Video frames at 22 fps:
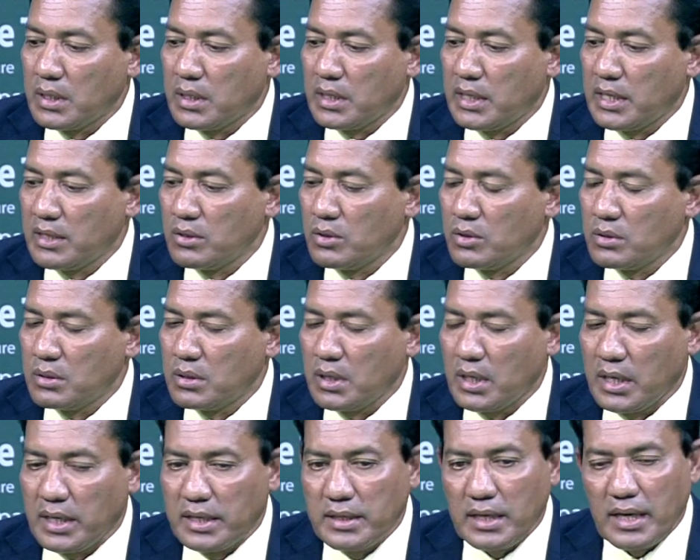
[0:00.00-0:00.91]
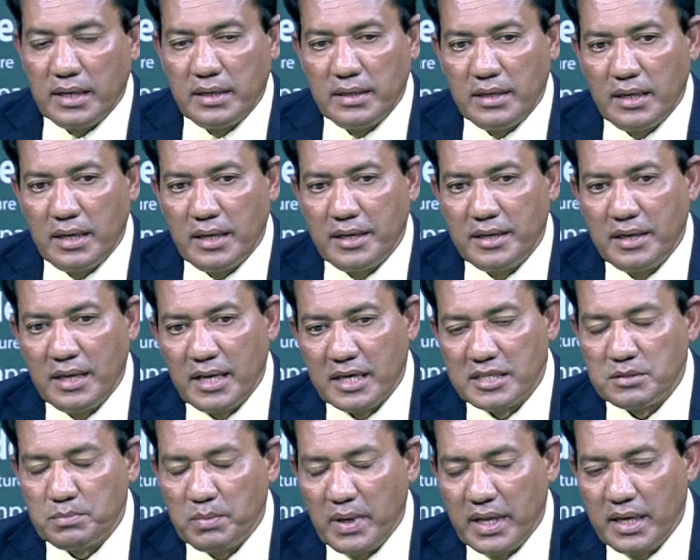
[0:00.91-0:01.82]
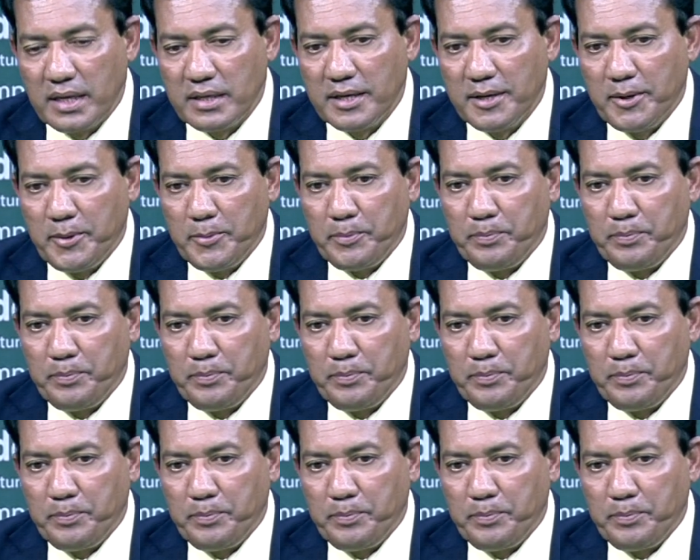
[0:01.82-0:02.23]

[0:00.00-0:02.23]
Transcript: cannot I explain,